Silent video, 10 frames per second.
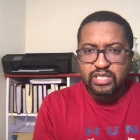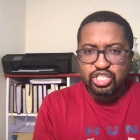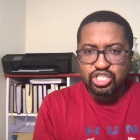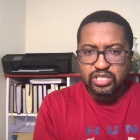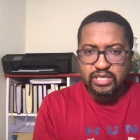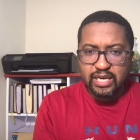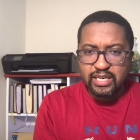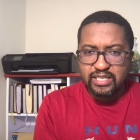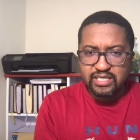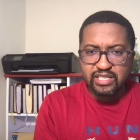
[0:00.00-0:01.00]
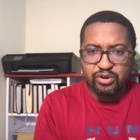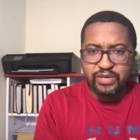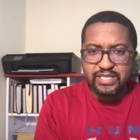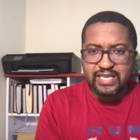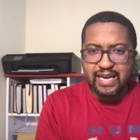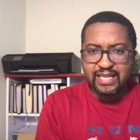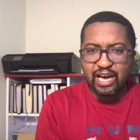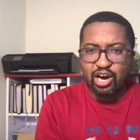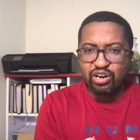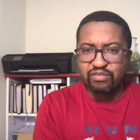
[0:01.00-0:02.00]
She's not necessarily saying that
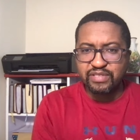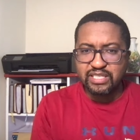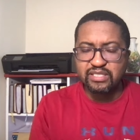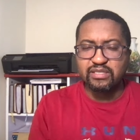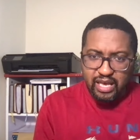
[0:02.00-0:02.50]
all of these